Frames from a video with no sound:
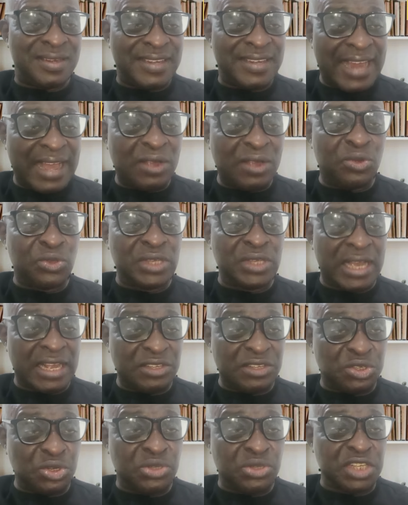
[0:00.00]
Dangote
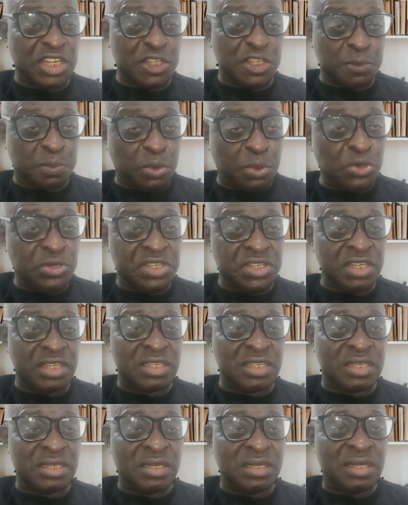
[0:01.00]
has just exposed
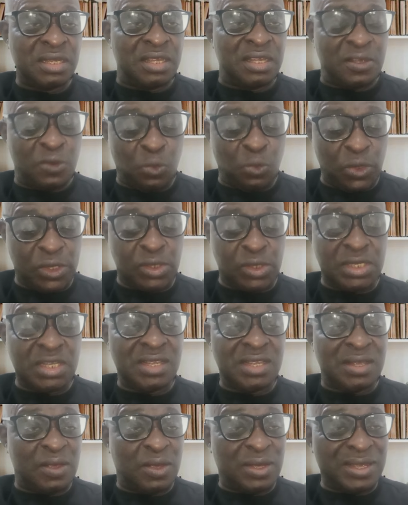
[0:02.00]
it with
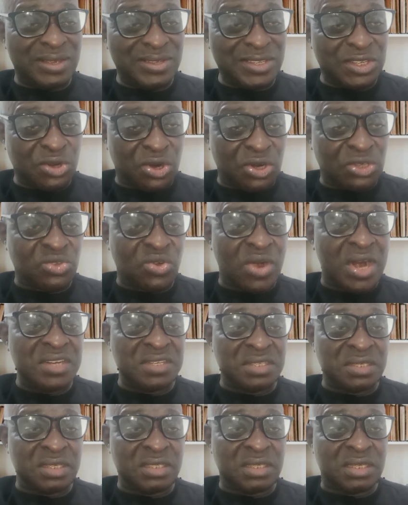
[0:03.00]
his
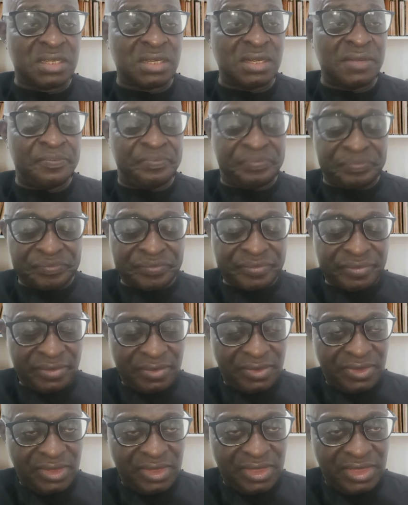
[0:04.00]
utterances
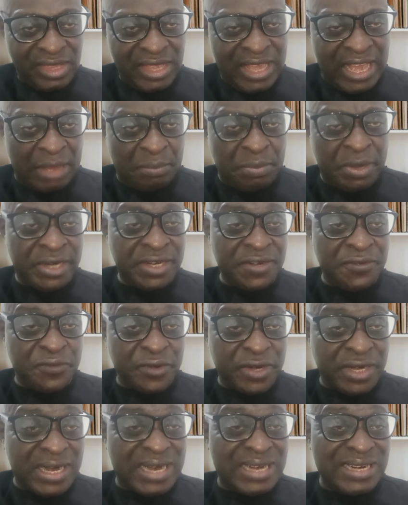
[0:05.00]
about the
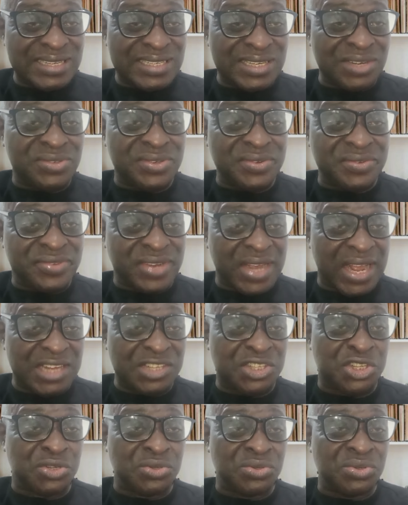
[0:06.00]
Federal Executive
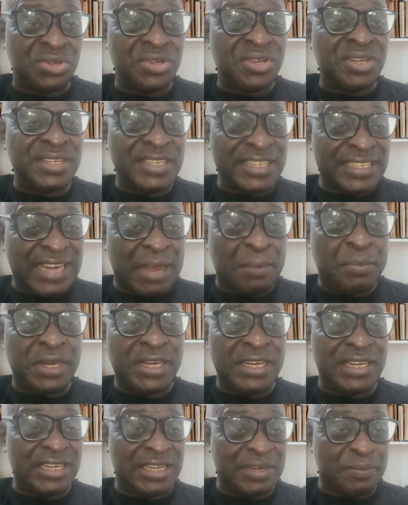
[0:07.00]
Council
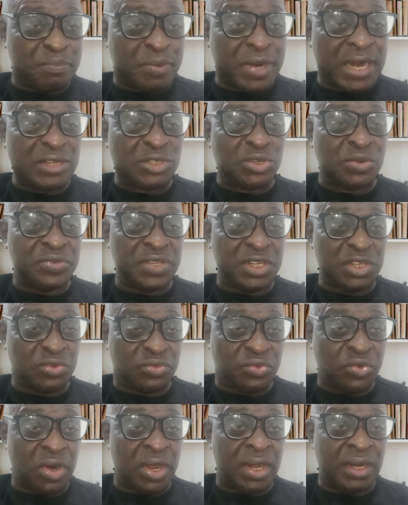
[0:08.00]
determining the price of his
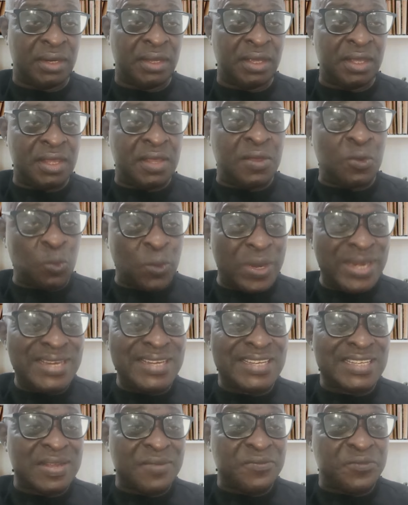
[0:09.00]
fuel, when
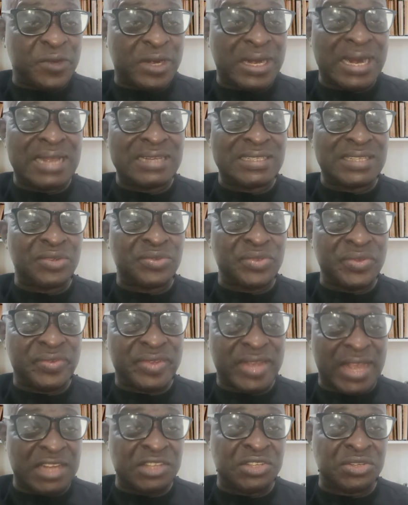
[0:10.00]
the same Federal
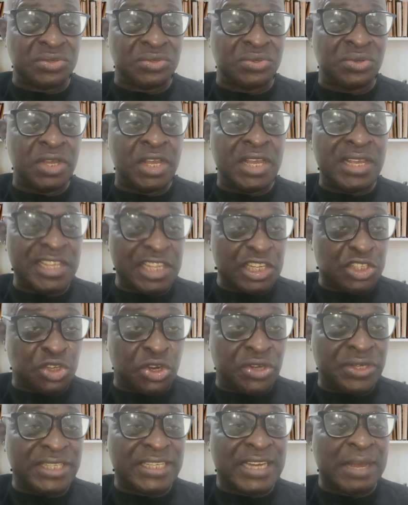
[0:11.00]
Executive Council is
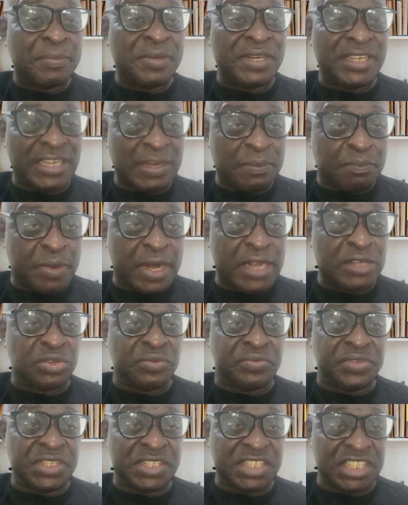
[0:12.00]
not determining the price
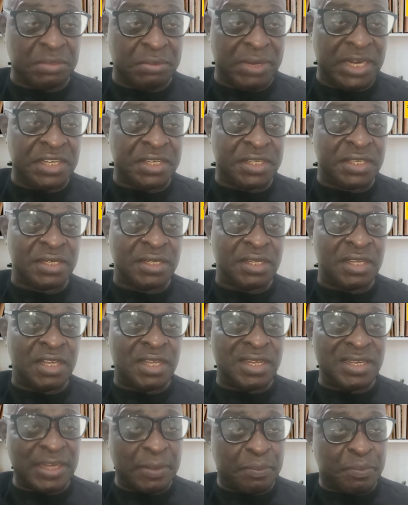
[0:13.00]
of his cement,
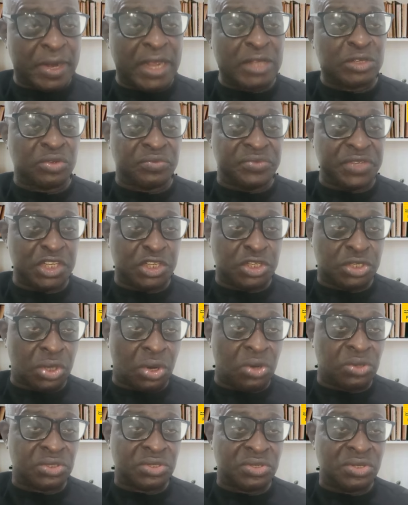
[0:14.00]
the price of his
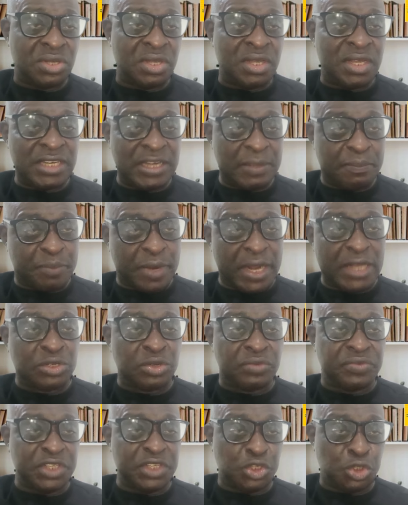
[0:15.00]
salt, the
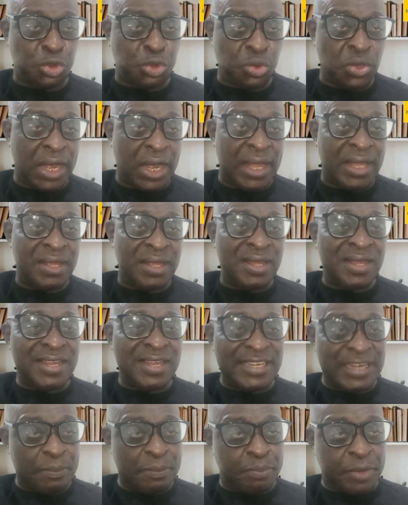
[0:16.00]
price of his sugar,
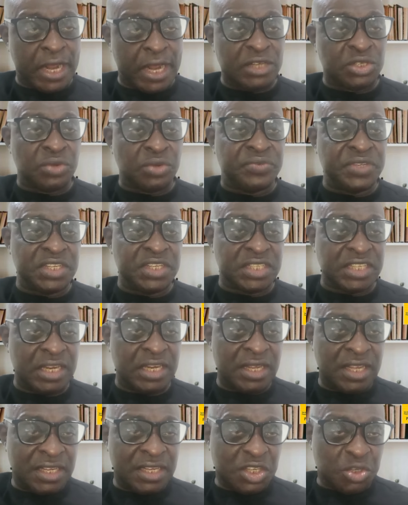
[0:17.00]
the price of
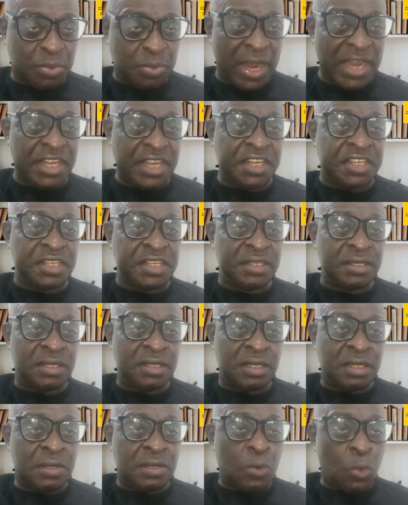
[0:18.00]
his spaghetti.
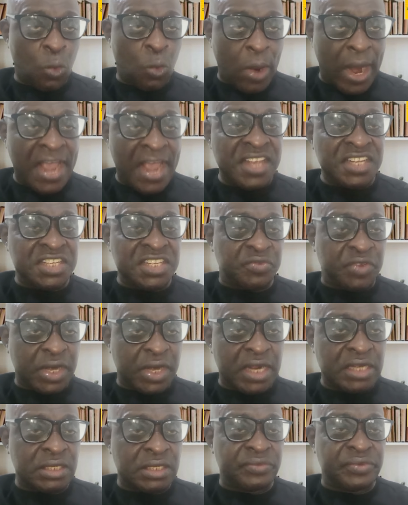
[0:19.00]
Why is
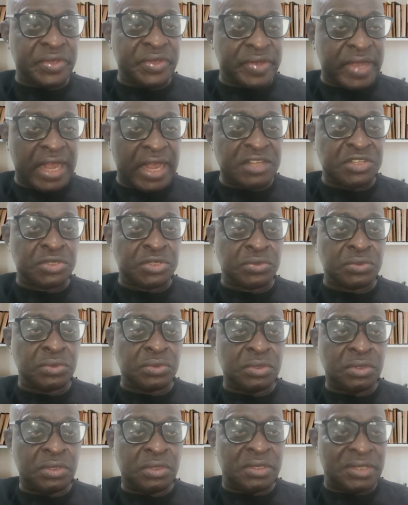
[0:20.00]
Federal Executive Council
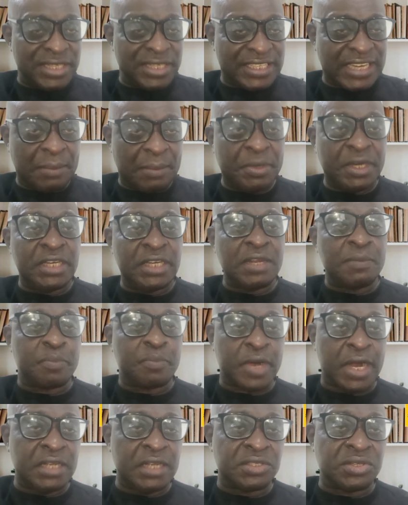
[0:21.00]
determining the
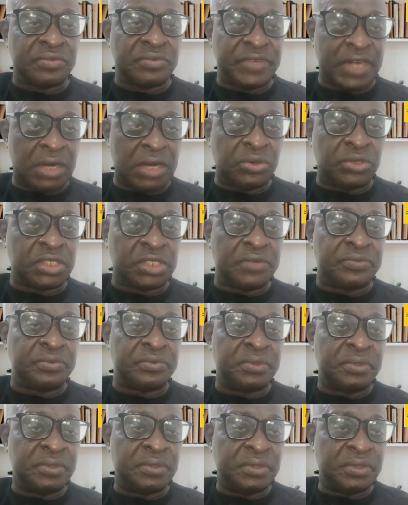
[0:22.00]
price of Dangote
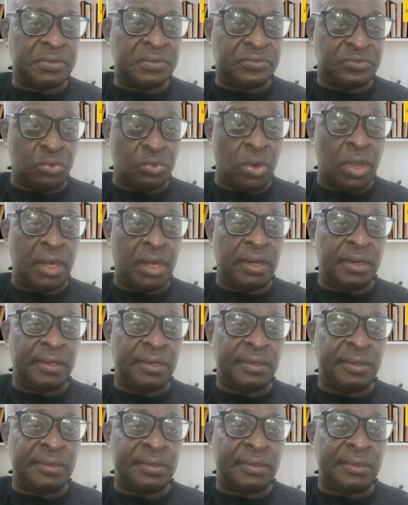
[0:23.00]
fuel?